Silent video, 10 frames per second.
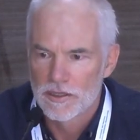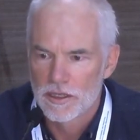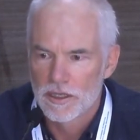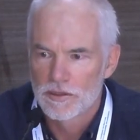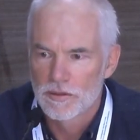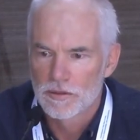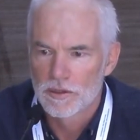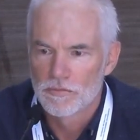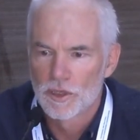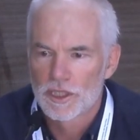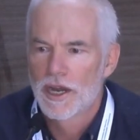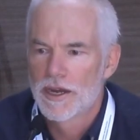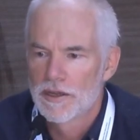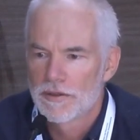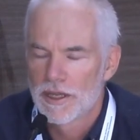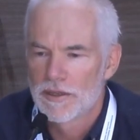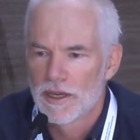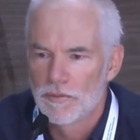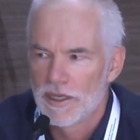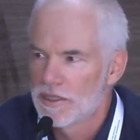is much higher
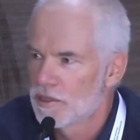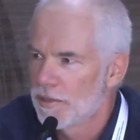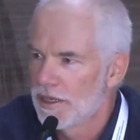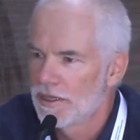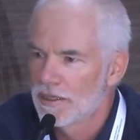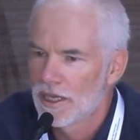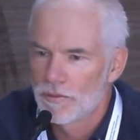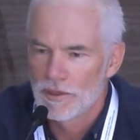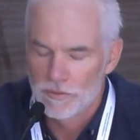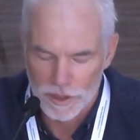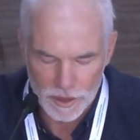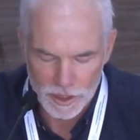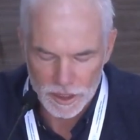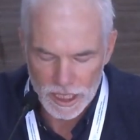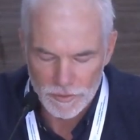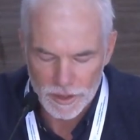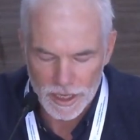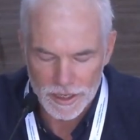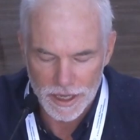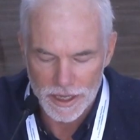than we anticipated, and we've achieved
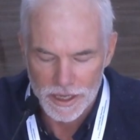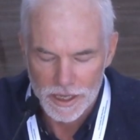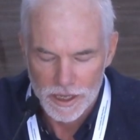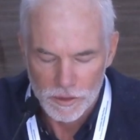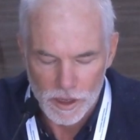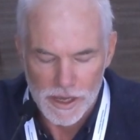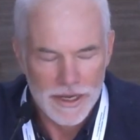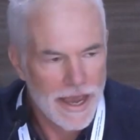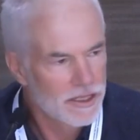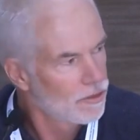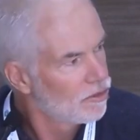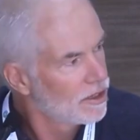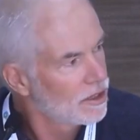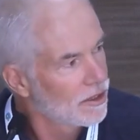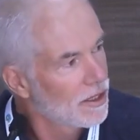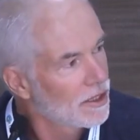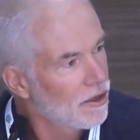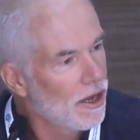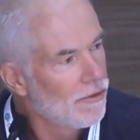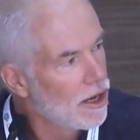an excellent project. So I'd like
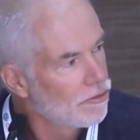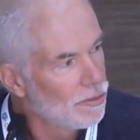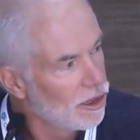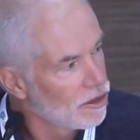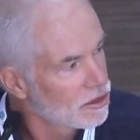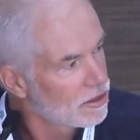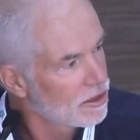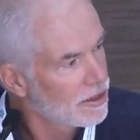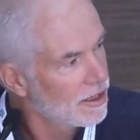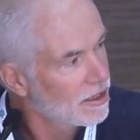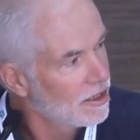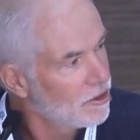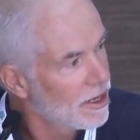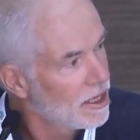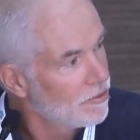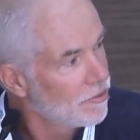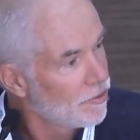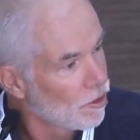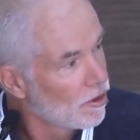a round of applause to thank Indrani for.